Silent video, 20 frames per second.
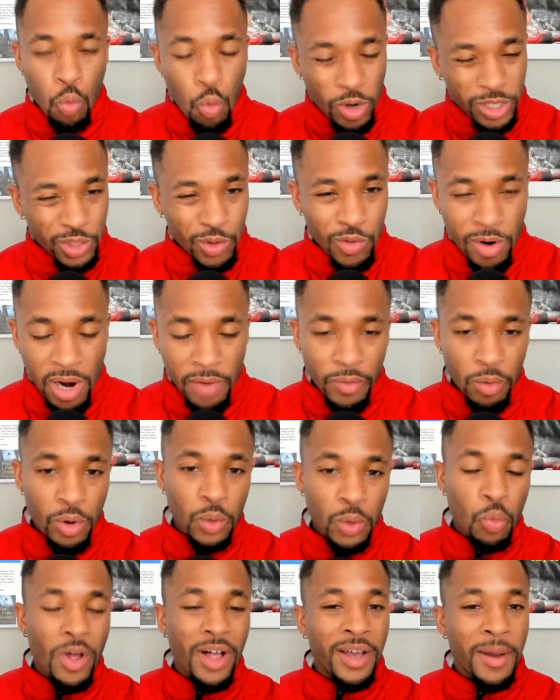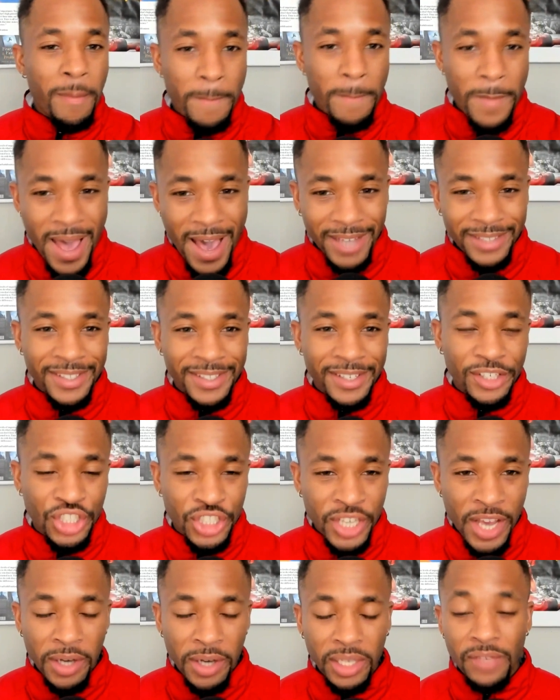What's going on, everyone? Welcome back to
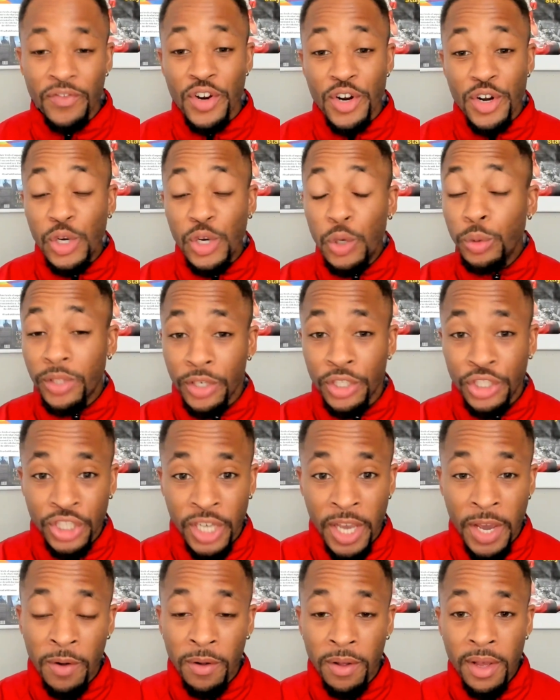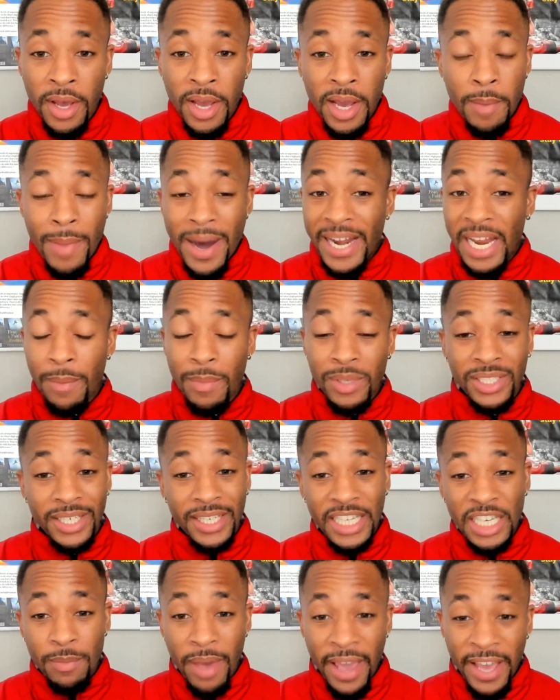the channel. If you're new to the channel, my name
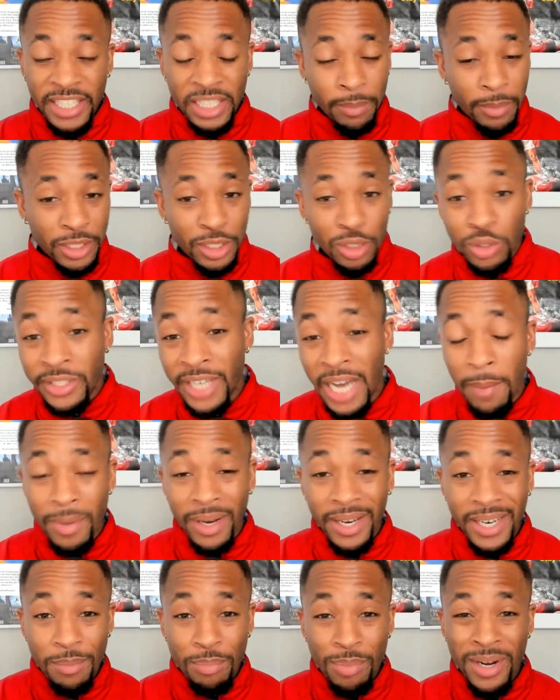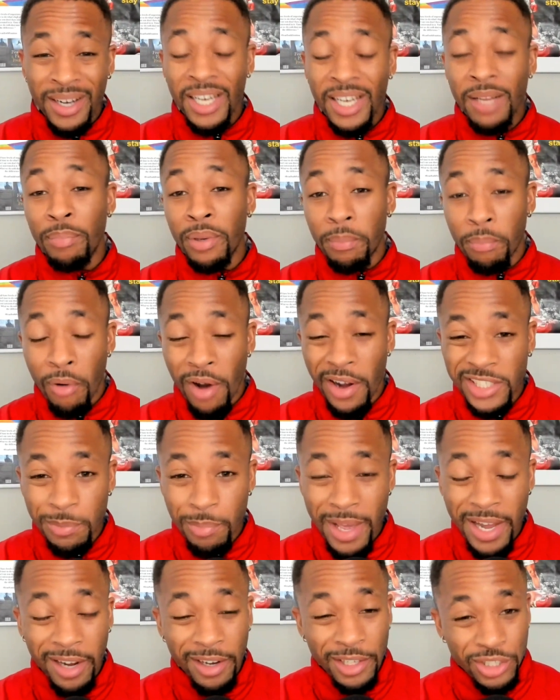is Akeem Haynes. I'm a two-time Olympic
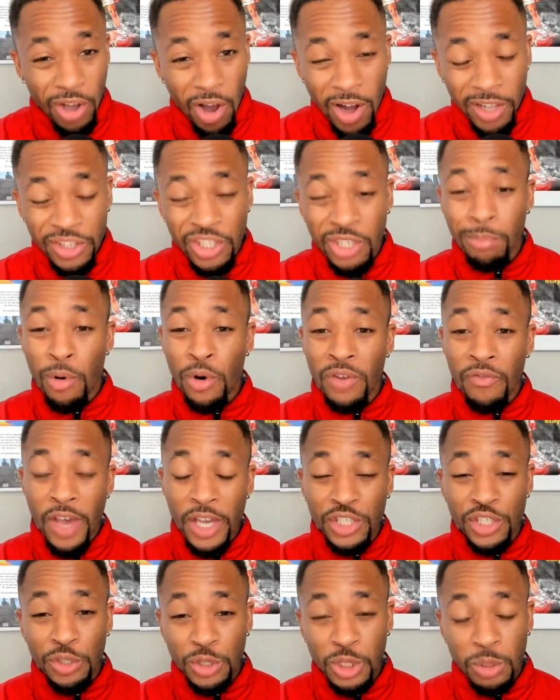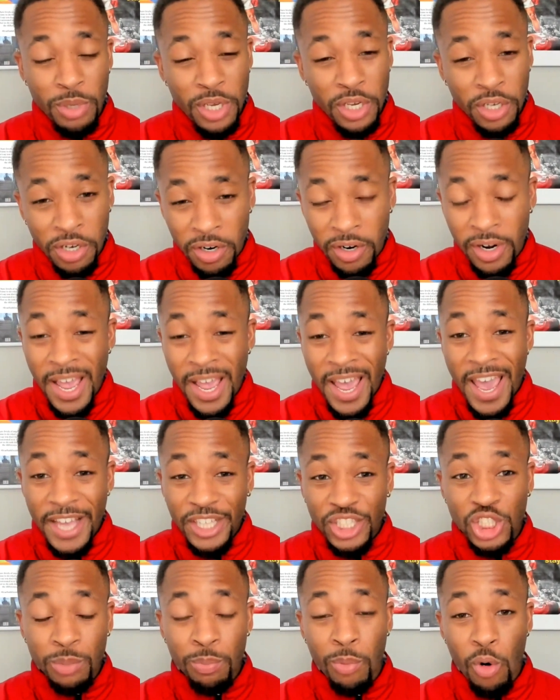bronze medalist, author, motivational speaker,
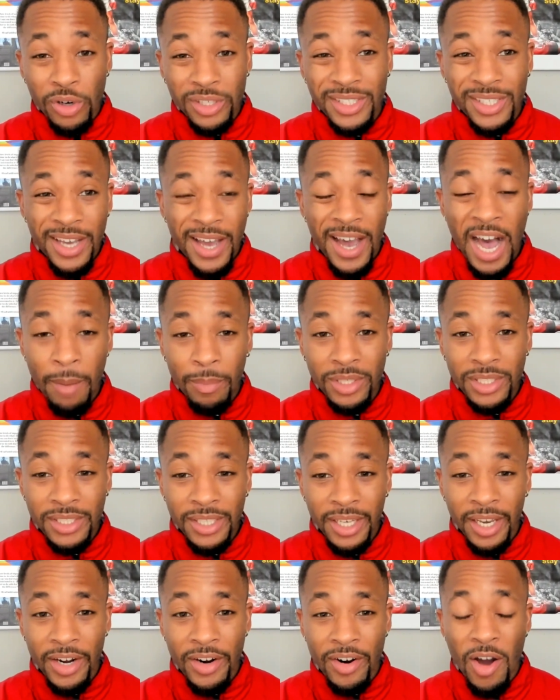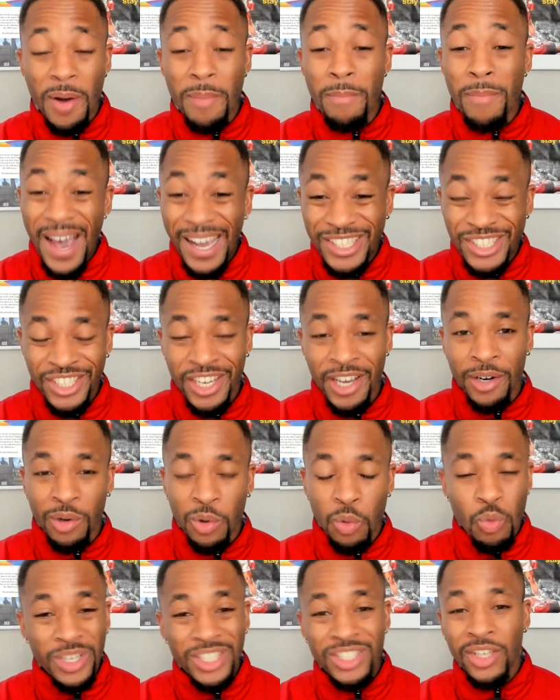and sports commentator. On my
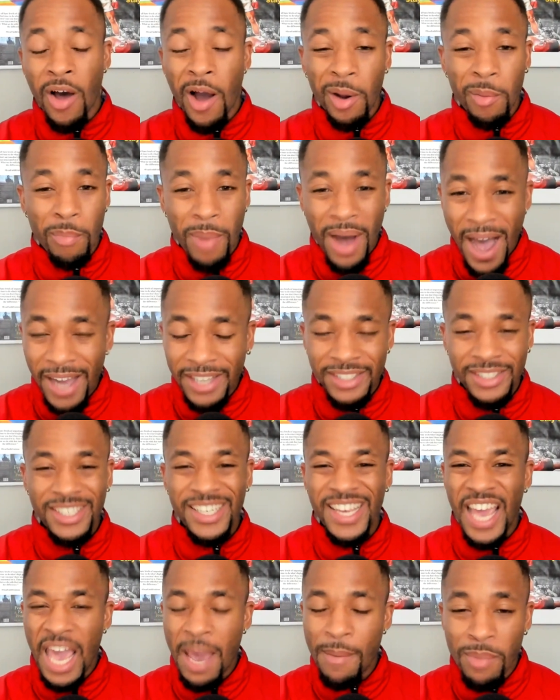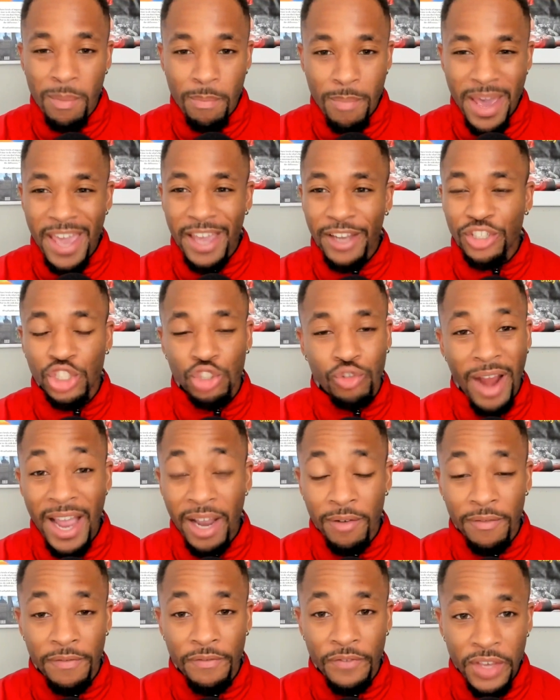channel, we talk boxing, MMA,
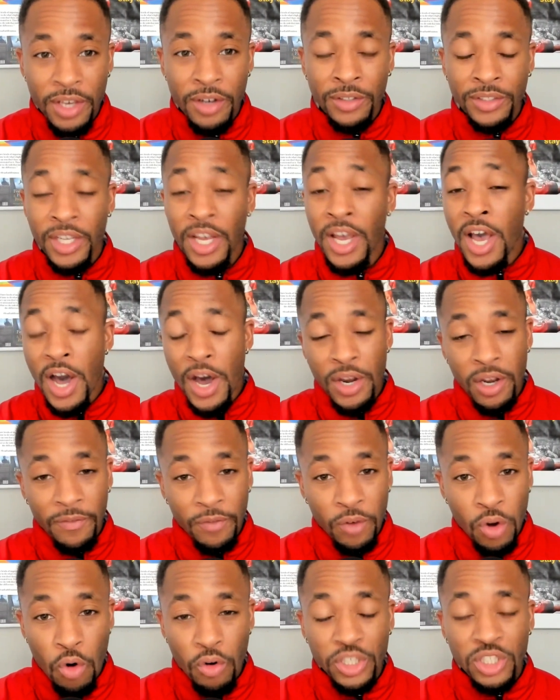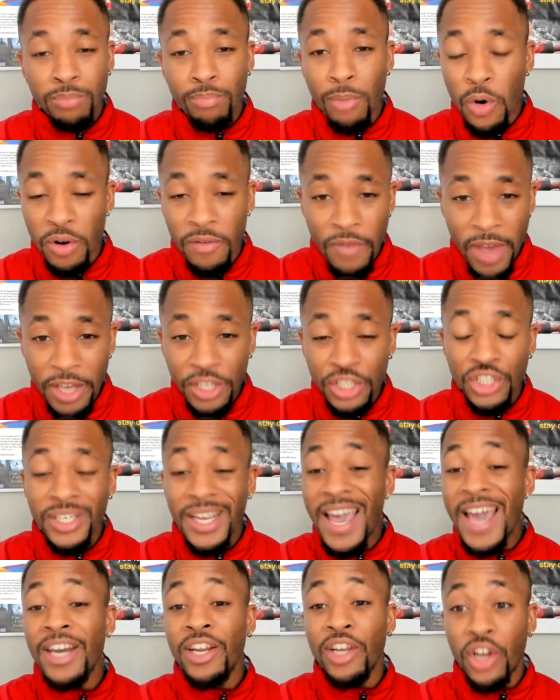track and field, and of course,
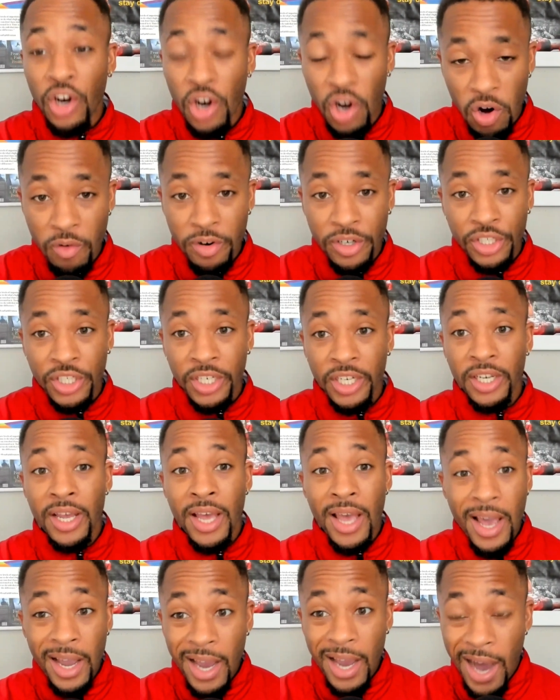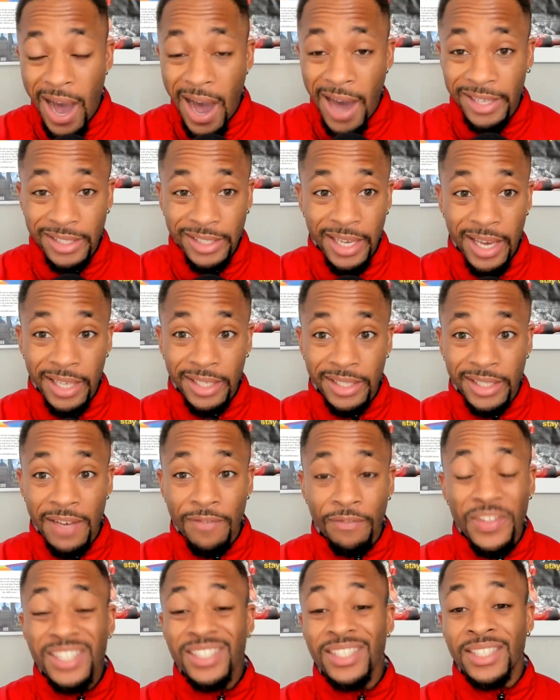motivation and encouraging
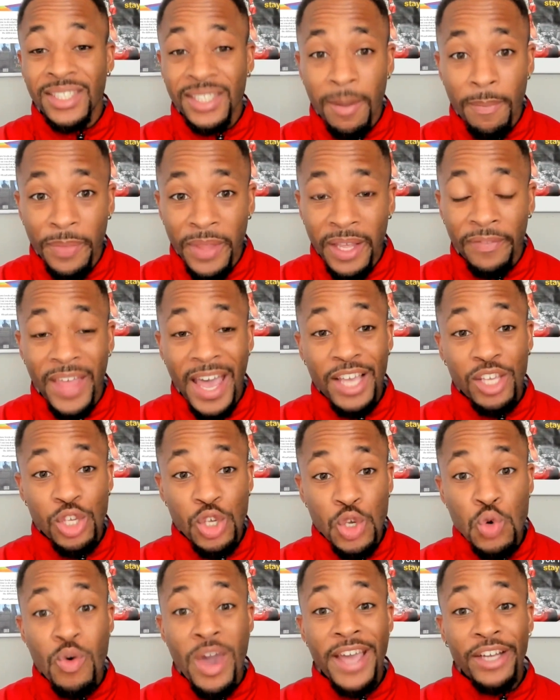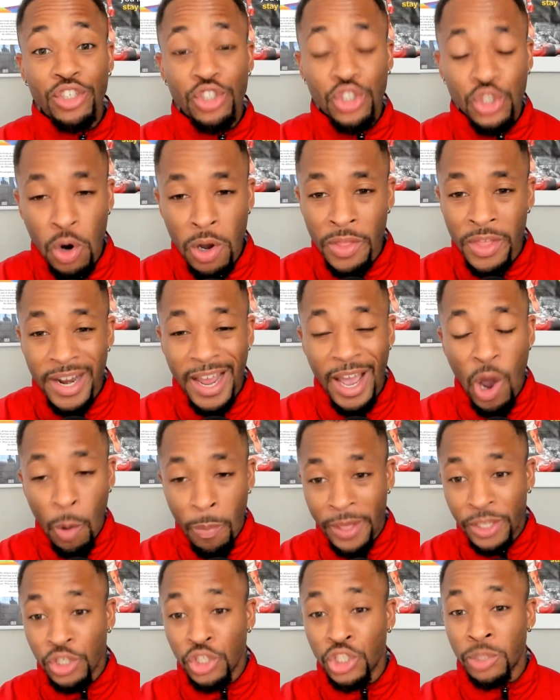content. If this is something that you enjoy, then I
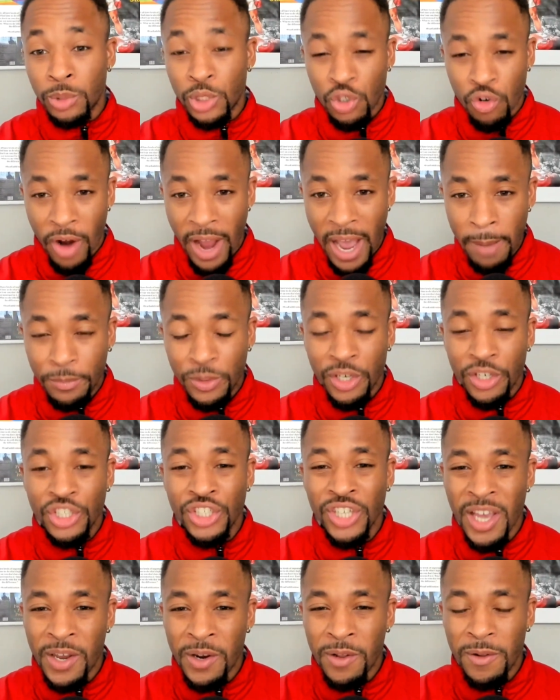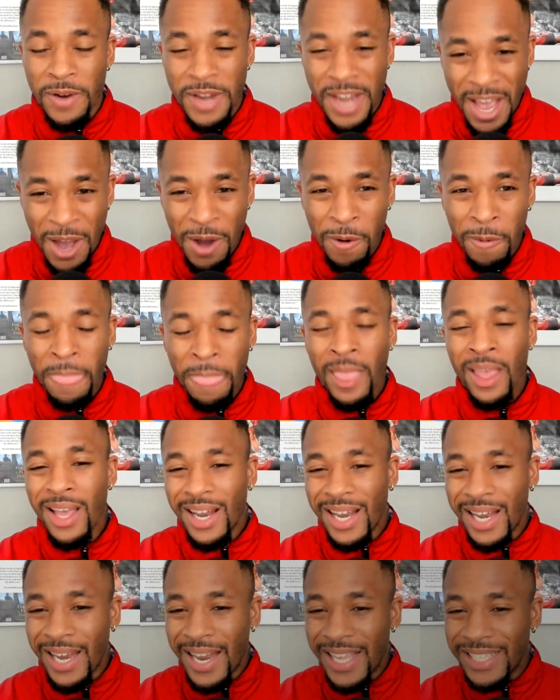hope that you subscribe to the channel. Now,
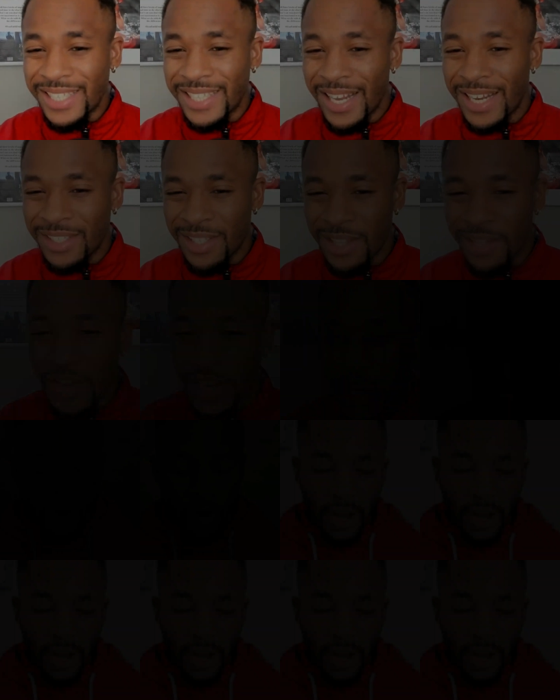let's get into the video.